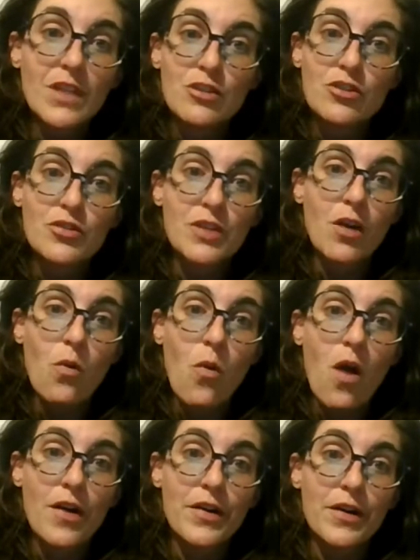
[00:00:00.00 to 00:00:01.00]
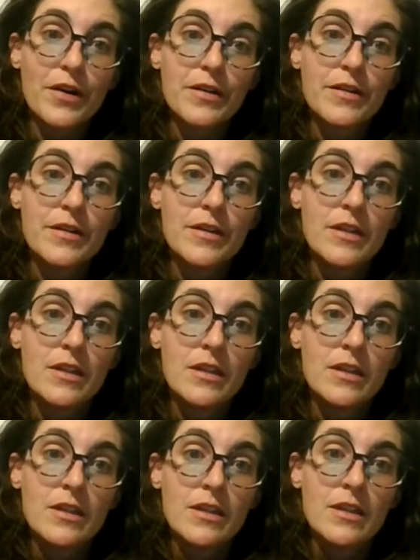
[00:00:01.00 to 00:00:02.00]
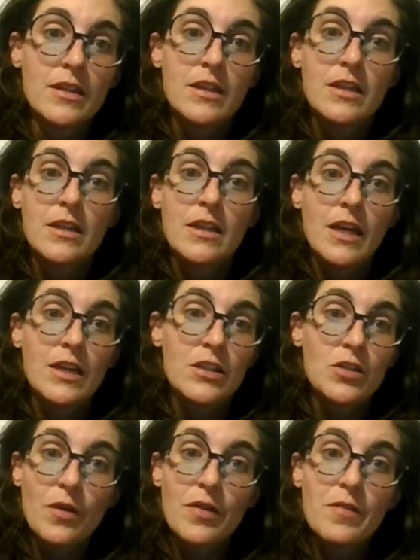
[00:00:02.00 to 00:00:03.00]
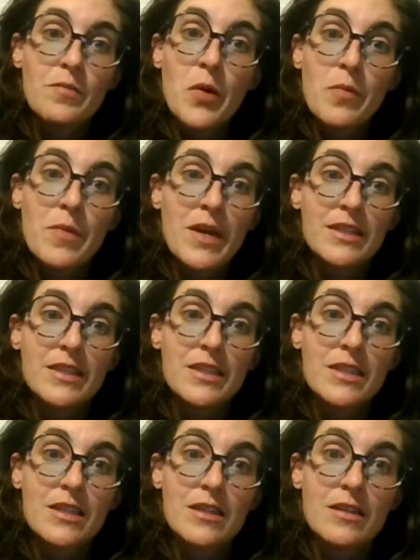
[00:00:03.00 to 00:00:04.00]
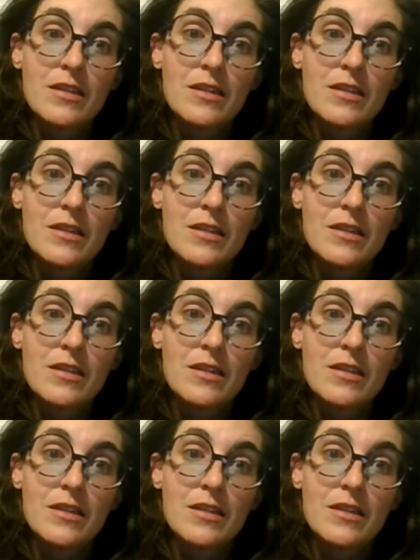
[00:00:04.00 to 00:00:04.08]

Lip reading: drink water, enjoy the moment,